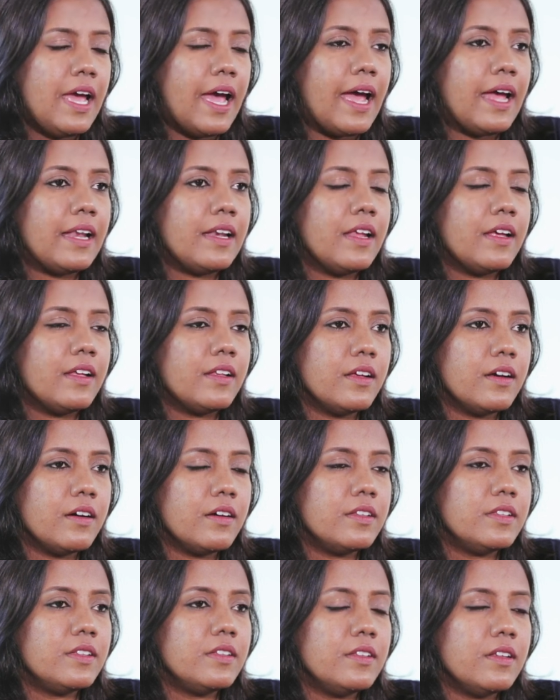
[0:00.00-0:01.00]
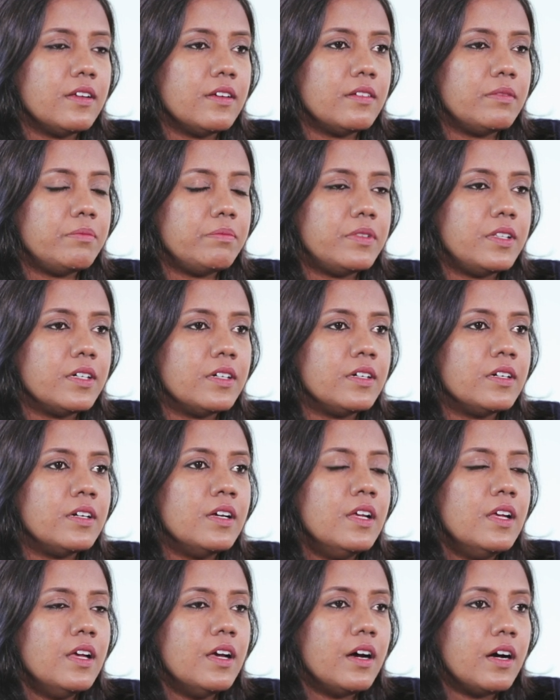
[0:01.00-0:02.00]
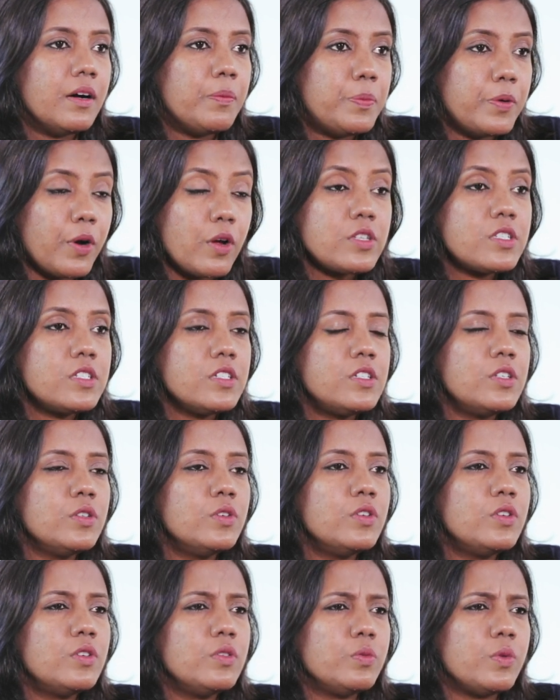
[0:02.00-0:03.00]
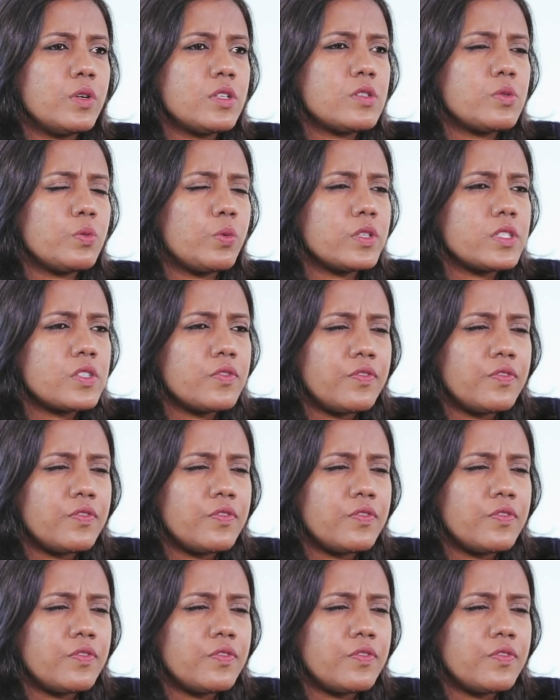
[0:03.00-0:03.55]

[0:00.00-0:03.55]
and the prostitute was